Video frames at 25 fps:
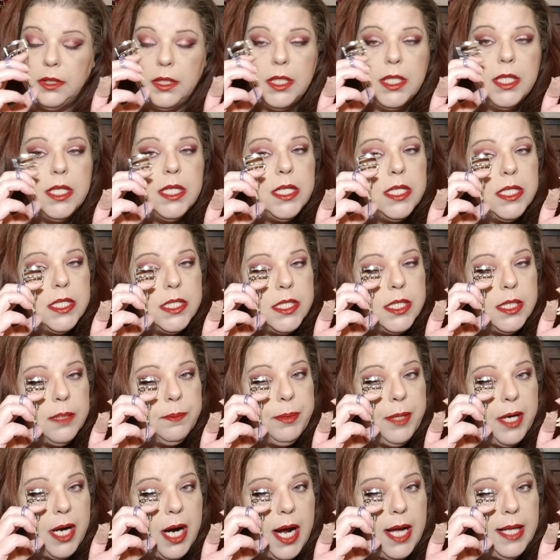slip
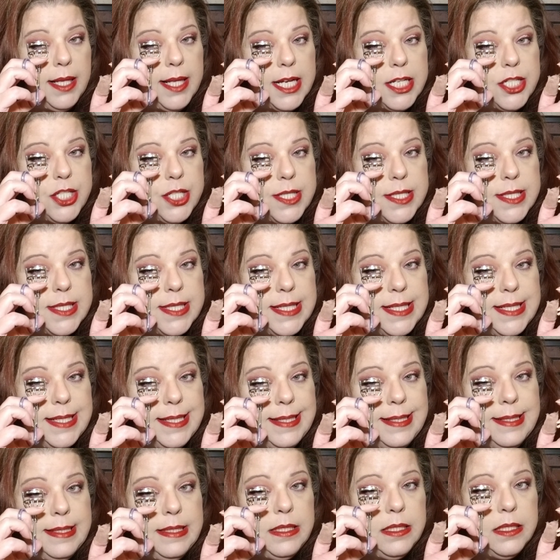your eyelashes
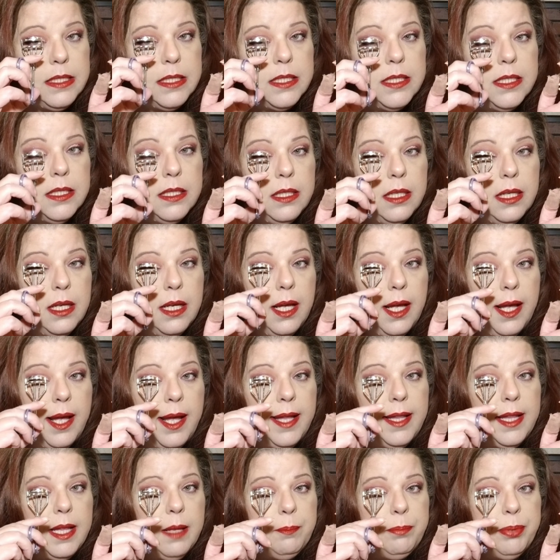in and
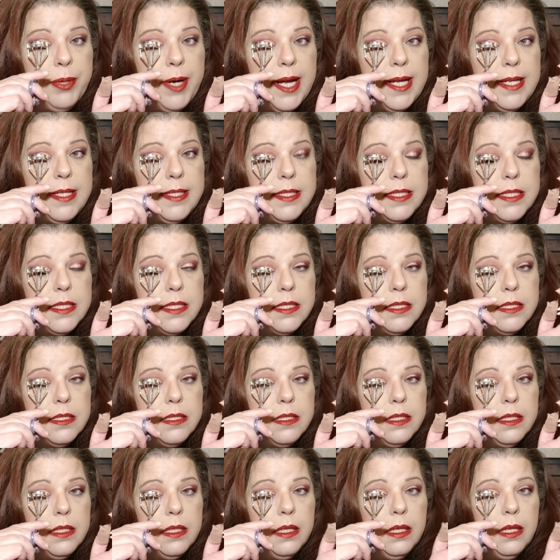then press
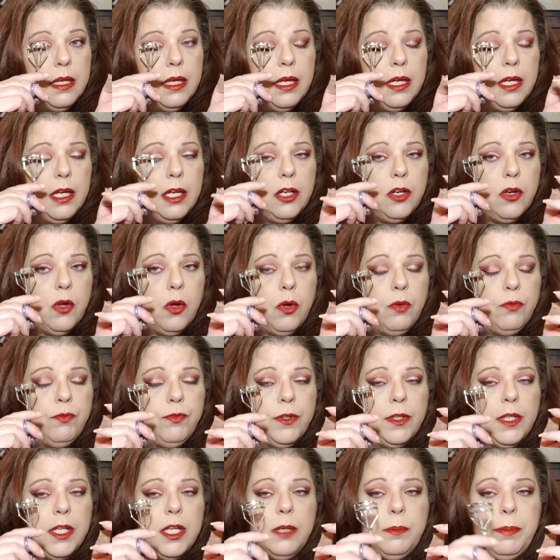and hold for a
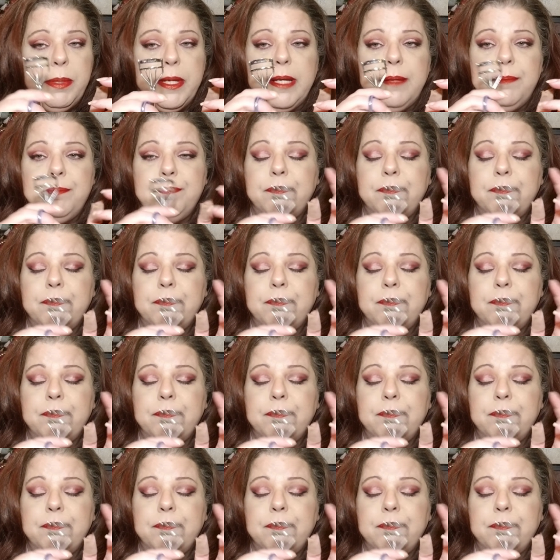little bit.